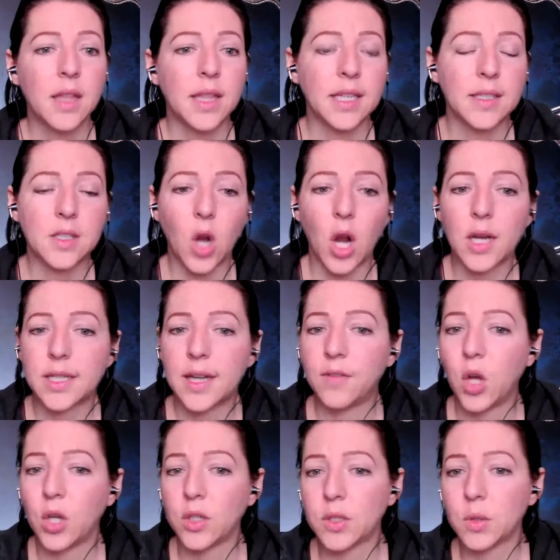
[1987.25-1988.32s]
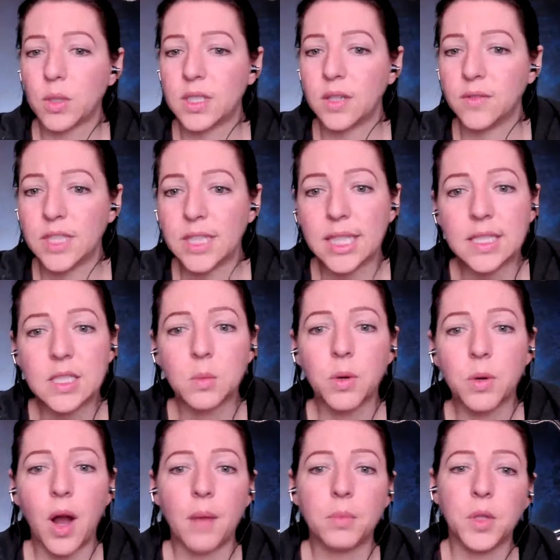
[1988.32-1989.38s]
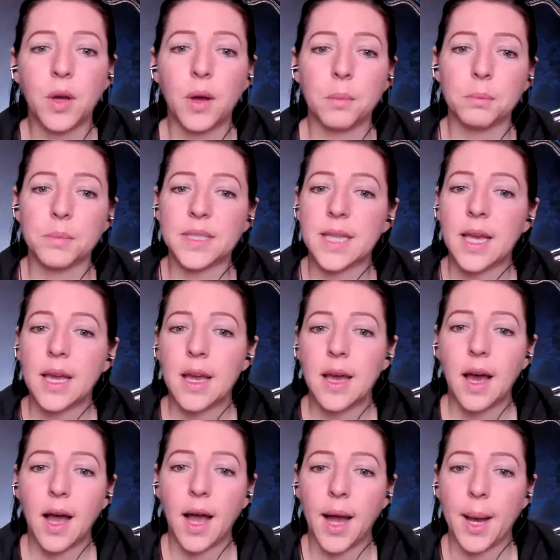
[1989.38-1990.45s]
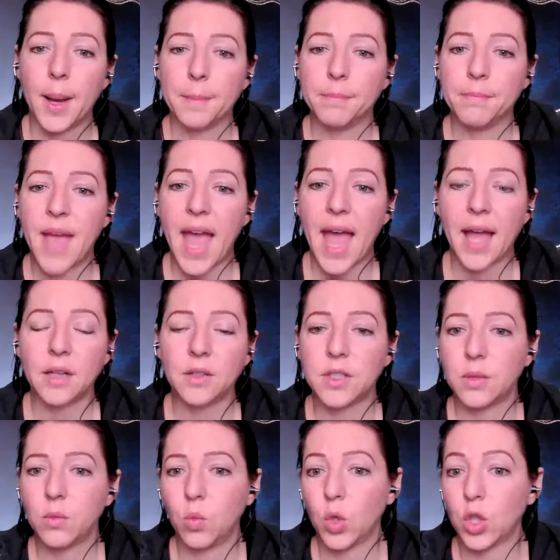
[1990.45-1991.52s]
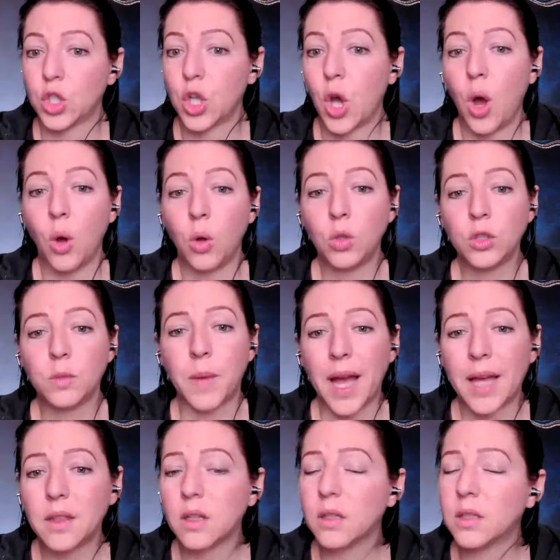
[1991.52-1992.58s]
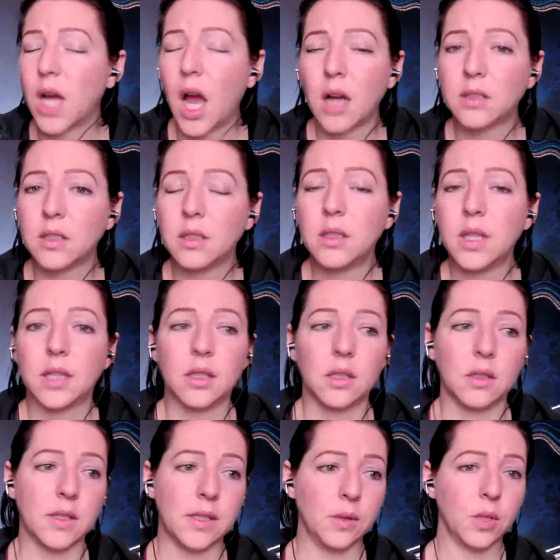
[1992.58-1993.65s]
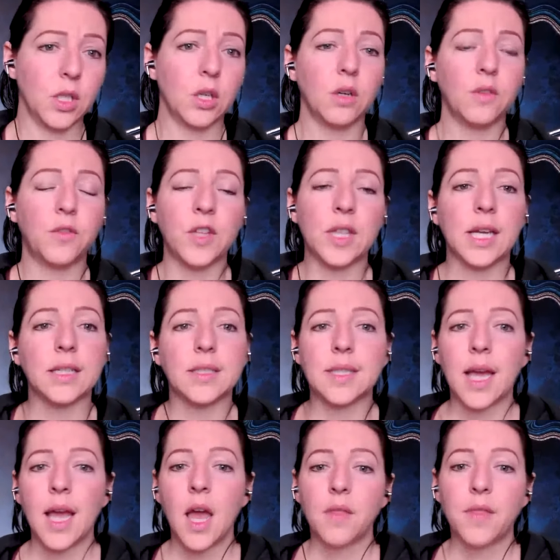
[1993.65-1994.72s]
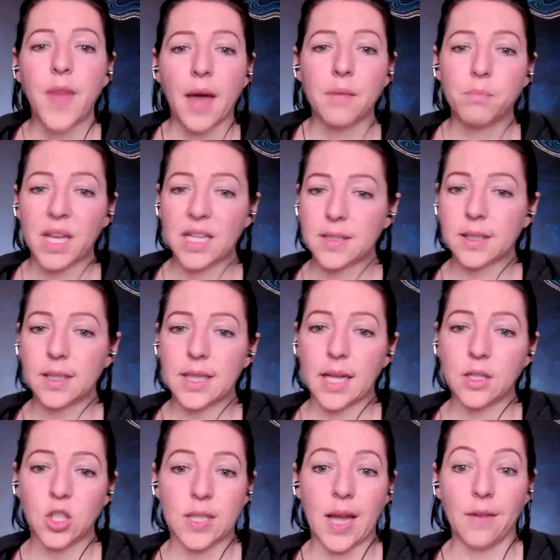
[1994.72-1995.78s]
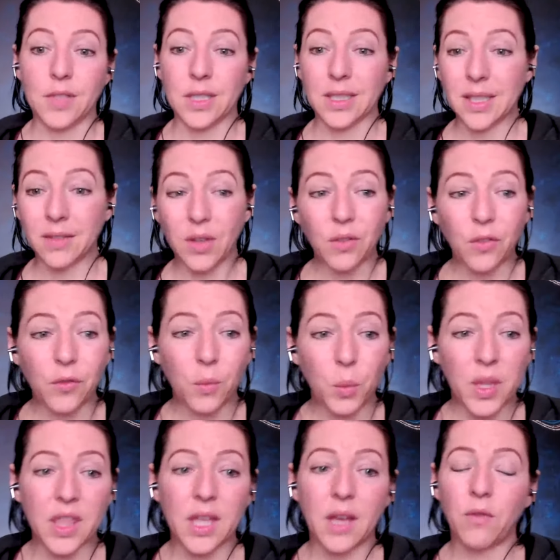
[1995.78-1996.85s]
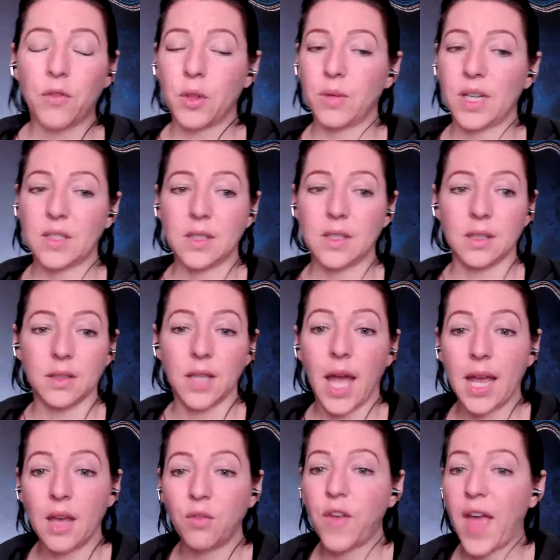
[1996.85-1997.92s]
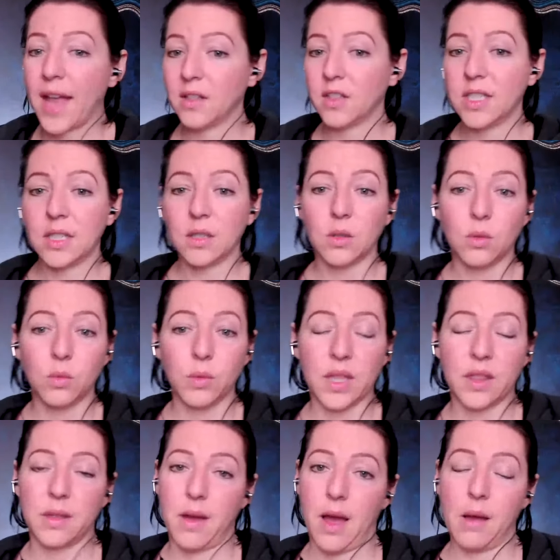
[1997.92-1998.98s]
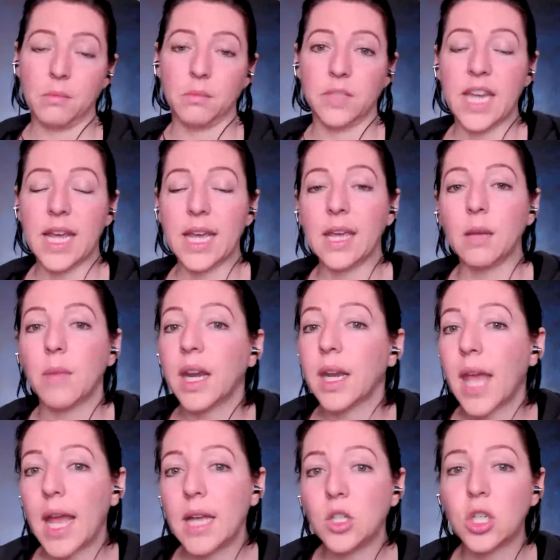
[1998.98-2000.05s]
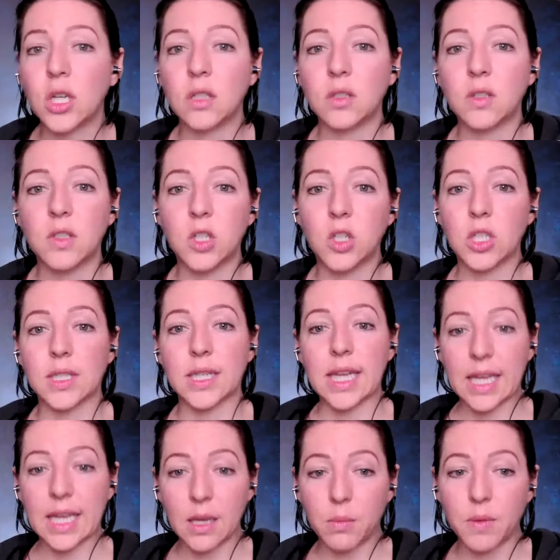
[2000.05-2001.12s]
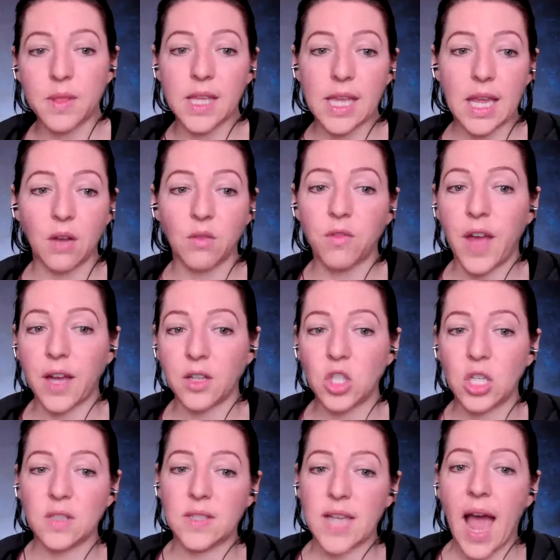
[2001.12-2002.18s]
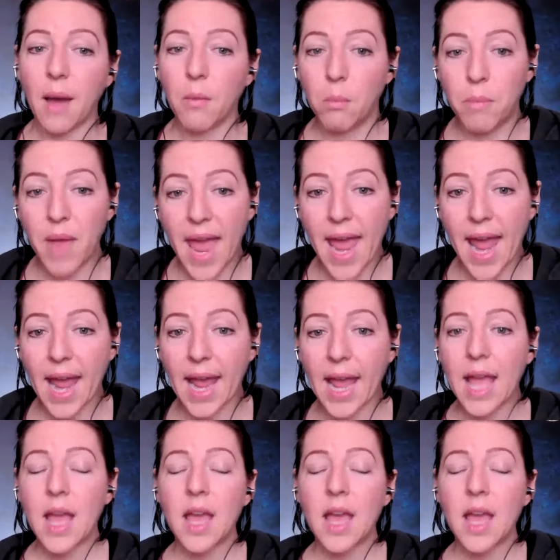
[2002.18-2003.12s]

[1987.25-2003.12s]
They started to have all sorts of yeast problems um, and were told by their doctor that there's no cure for this, that basically they just have to live it, with it for the rest of their life and deal with um, taking medications to just keep the infections at bay.